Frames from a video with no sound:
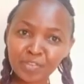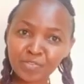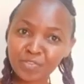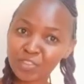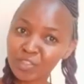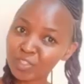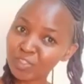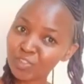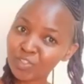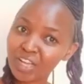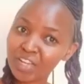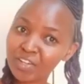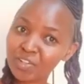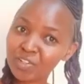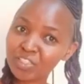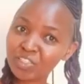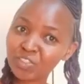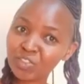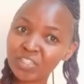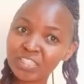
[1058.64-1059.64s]
For those who are
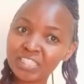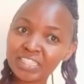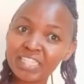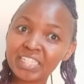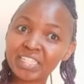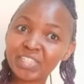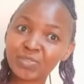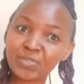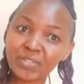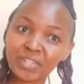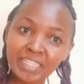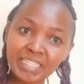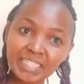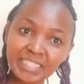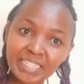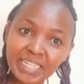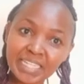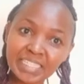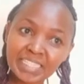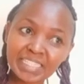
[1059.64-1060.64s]
not content
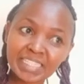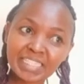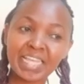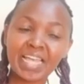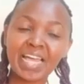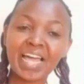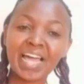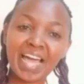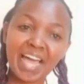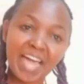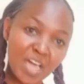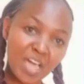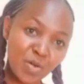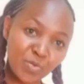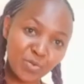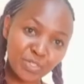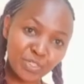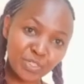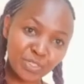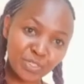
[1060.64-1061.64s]
creators, I
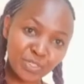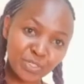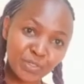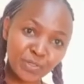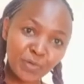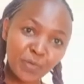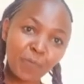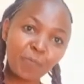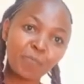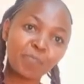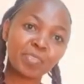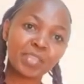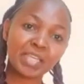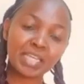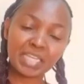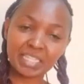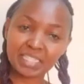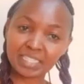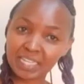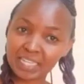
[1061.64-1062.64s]
wish you
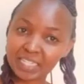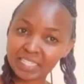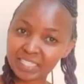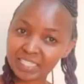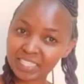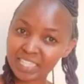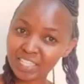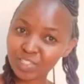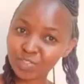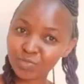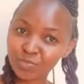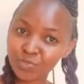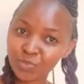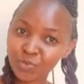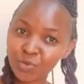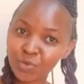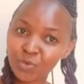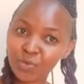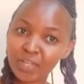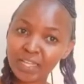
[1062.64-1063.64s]
a
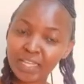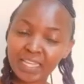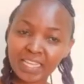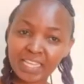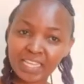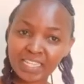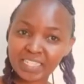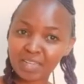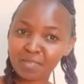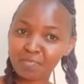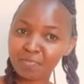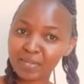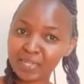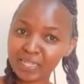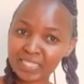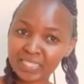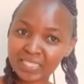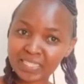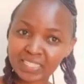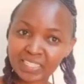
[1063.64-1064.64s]
successful and a
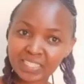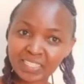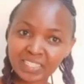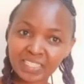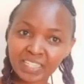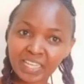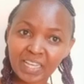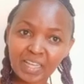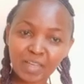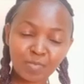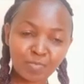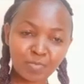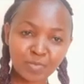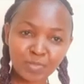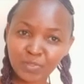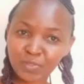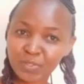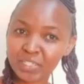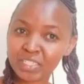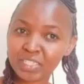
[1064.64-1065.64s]
blessed year
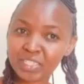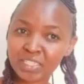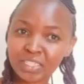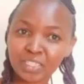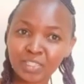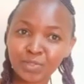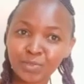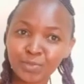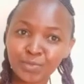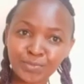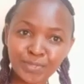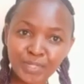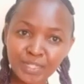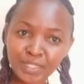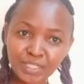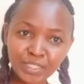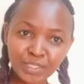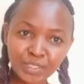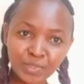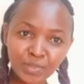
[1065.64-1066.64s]

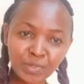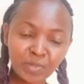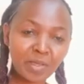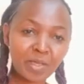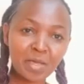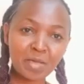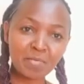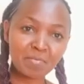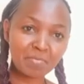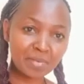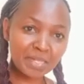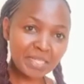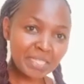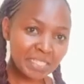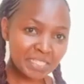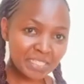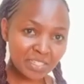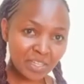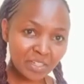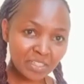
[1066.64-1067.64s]
2022. Please
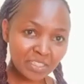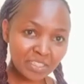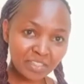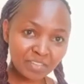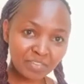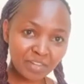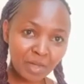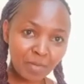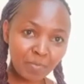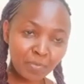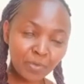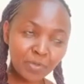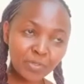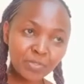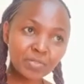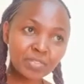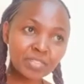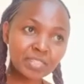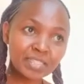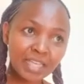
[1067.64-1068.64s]
don't give up on
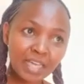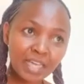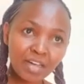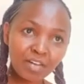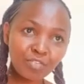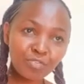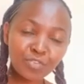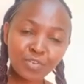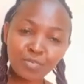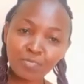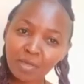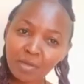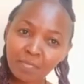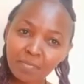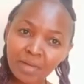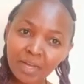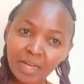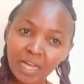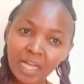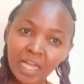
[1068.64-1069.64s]
yourself.
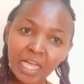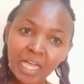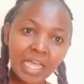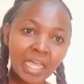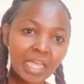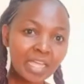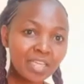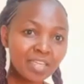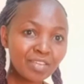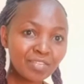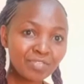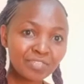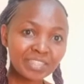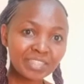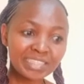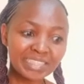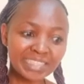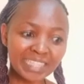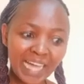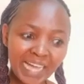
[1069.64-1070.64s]
Remember, if
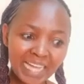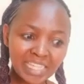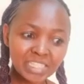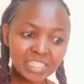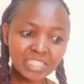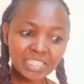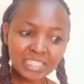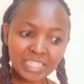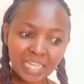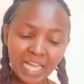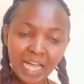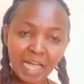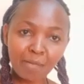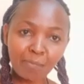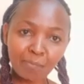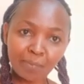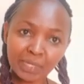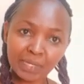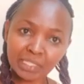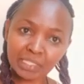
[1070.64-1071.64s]
it hasn't
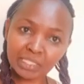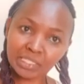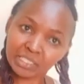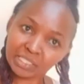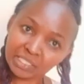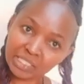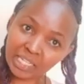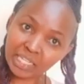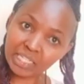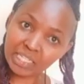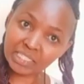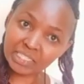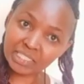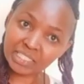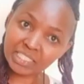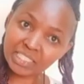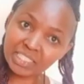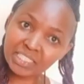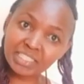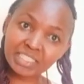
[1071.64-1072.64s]
happened yet,
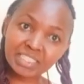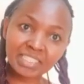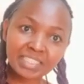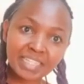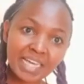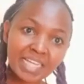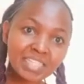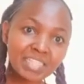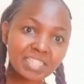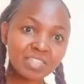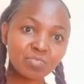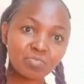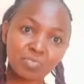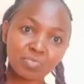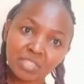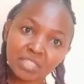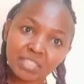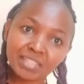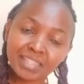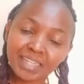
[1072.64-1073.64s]
it doesn't
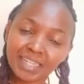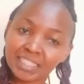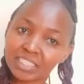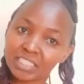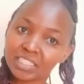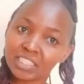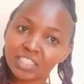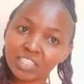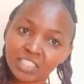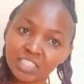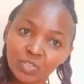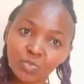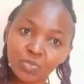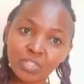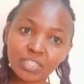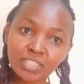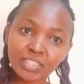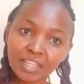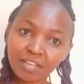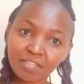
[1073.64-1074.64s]
mean that it will
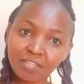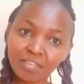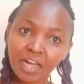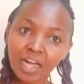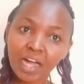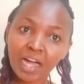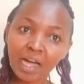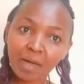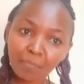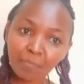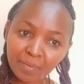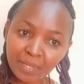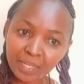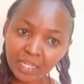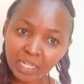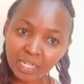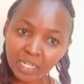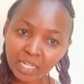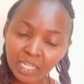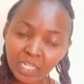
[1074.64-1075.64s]
never happen.
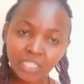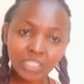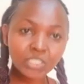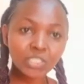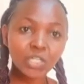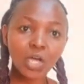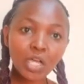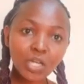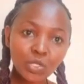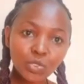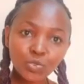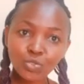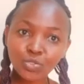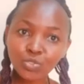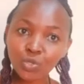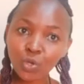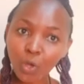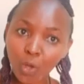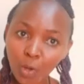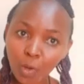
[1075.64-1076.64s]
Don't lose
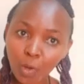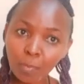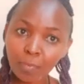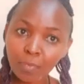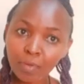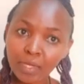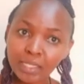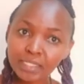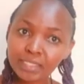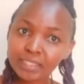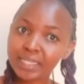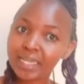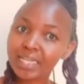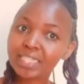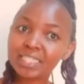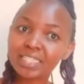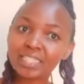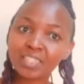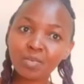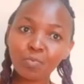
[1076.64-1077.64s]
hope. Just
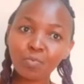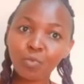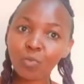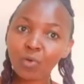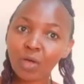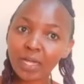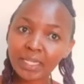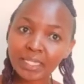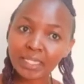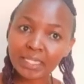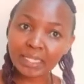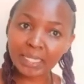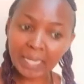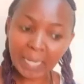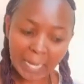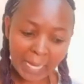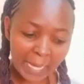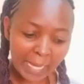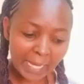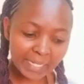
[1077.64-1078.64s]
keep working
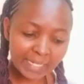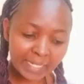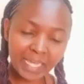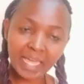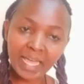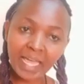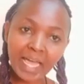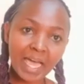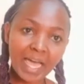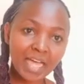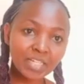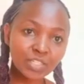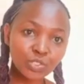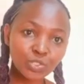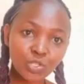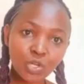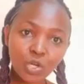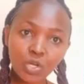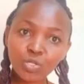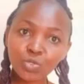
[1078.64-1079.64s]
hard and
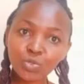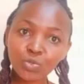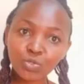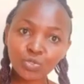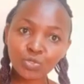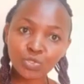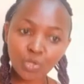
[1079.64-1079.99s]
don't lose